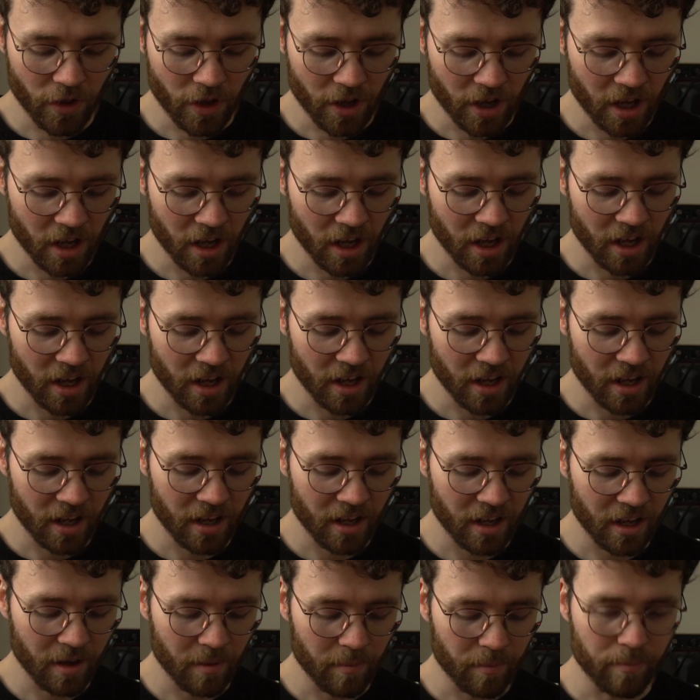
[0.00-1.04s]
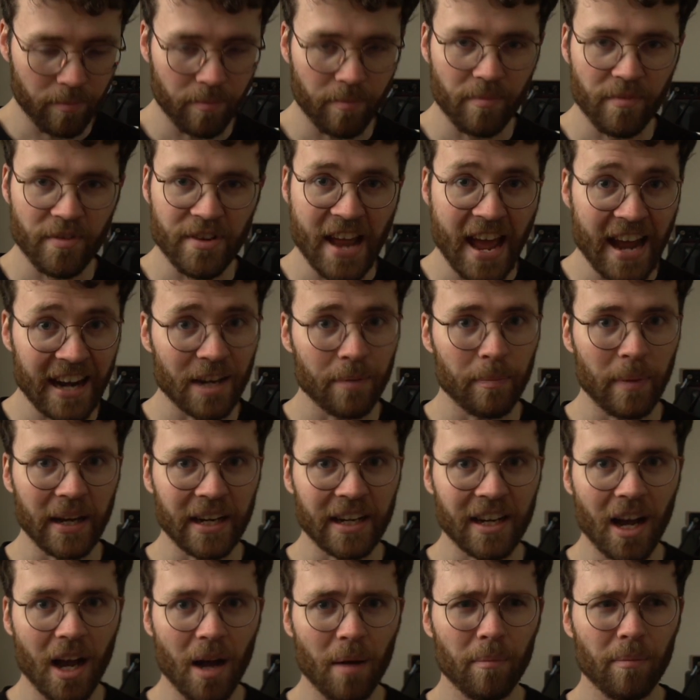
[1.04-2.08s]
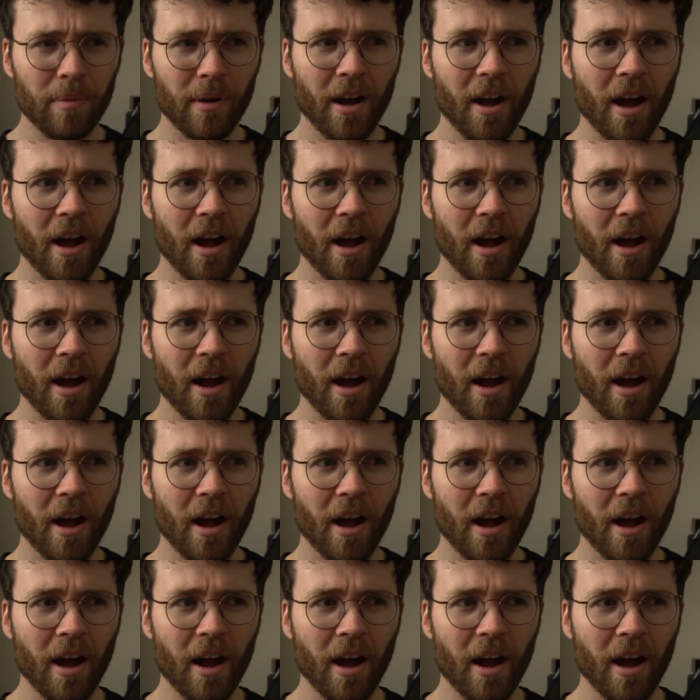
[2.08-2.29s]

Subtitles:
the neck pickup.